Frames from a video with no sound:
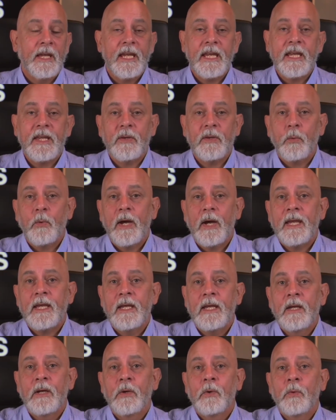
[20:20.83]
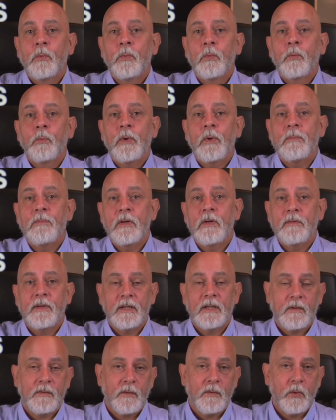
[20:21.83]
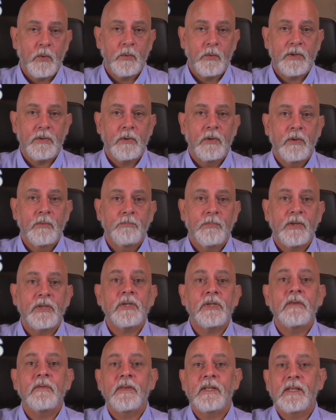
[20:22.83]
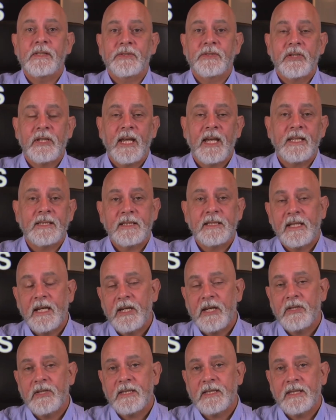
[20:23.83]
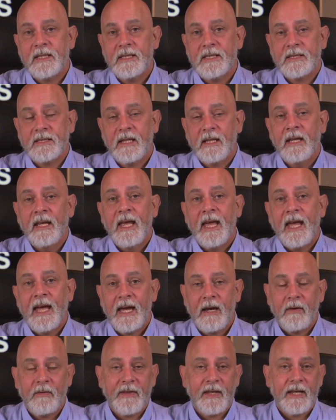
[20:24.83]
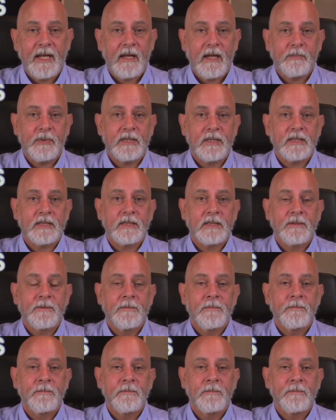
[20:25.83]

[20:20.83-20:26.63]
Either way, we're moving her forward, but she feels she has the agency as to how that happens.